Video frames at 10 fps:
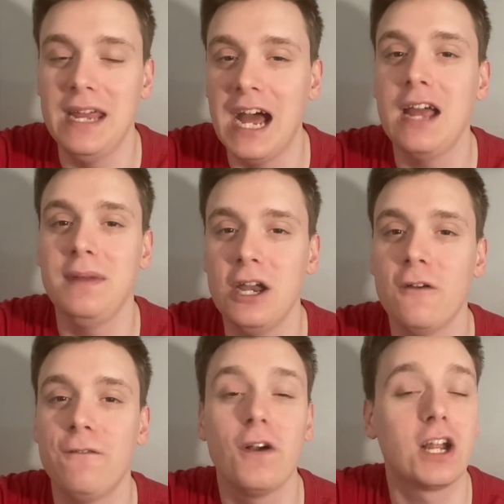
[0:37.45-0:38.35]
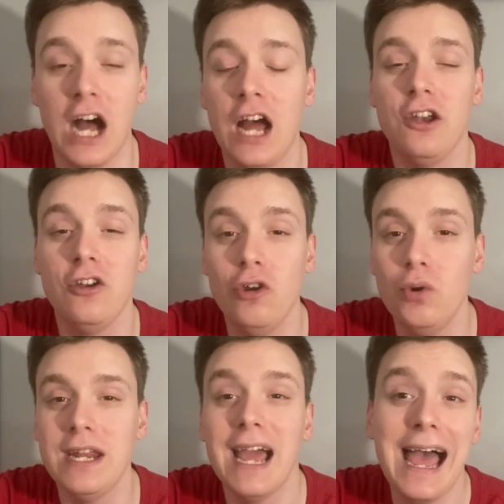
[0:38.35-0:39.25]
I'm here for
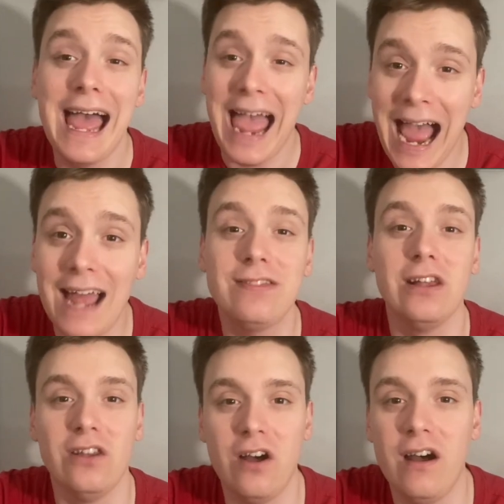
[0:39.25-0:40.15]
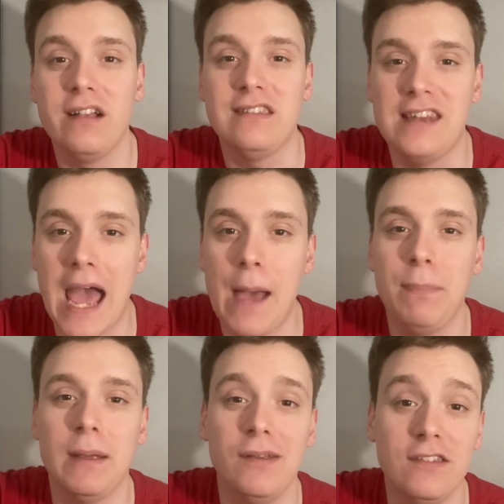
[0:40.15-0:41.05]
continuity at the long
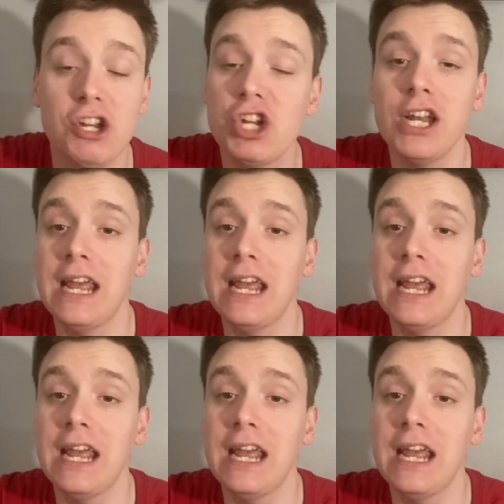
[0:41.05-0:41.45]
snapping position.